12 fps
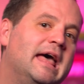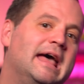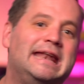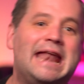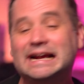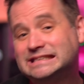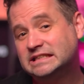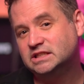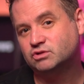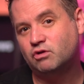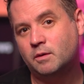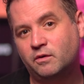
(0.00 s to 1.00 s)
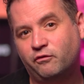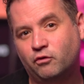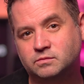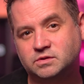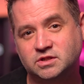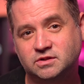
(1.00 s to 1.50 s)
Next in this
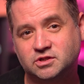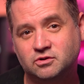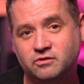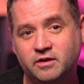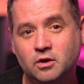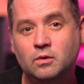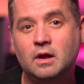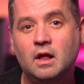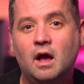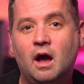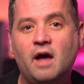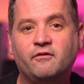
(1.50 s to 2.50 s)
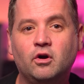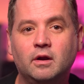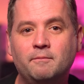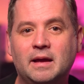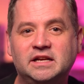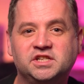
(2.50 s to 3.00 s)
RoboForm tutorial, I've got to
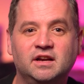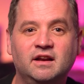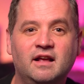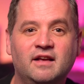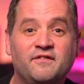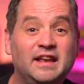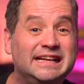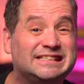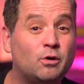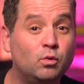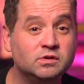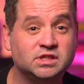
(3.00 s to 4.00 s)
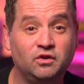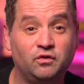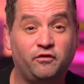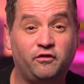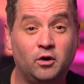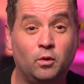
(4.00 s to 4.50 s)
mention that its
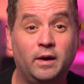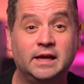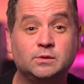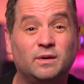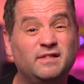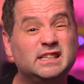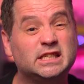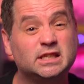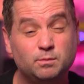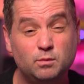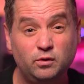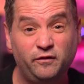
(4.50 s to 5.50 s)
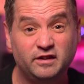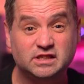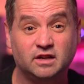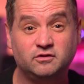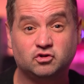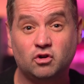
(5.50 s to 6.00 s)
autofill is one of the smoothest
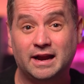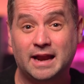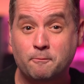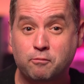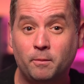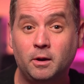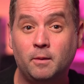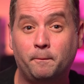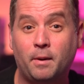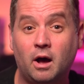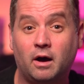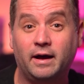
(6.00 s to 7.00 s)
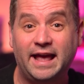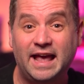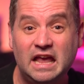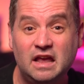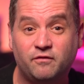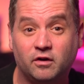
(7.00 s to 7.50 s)
I've tried, and probably on par
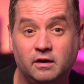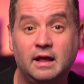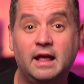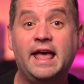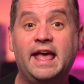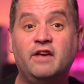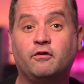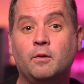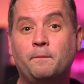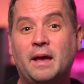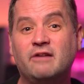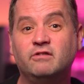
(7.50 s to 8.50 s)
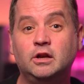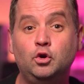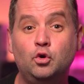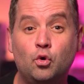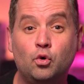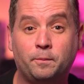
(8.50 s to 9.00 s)
even if comparing
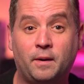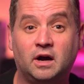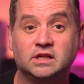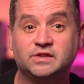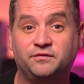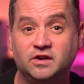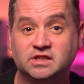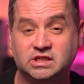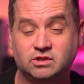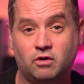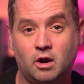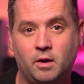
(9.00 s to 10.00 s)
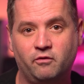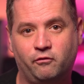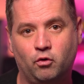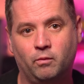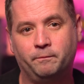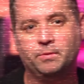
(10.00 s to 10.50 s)
NordPass versus RoboForm.